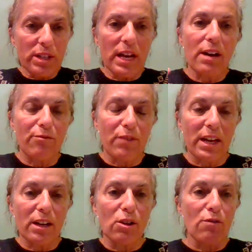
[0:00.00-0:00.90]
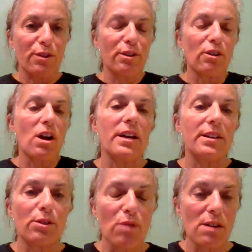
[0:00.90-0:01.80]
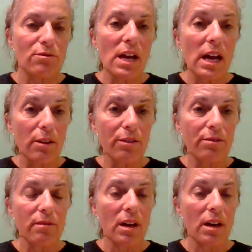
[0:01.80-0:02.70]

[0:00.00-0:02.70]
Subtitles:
to have a veil over their eyes around health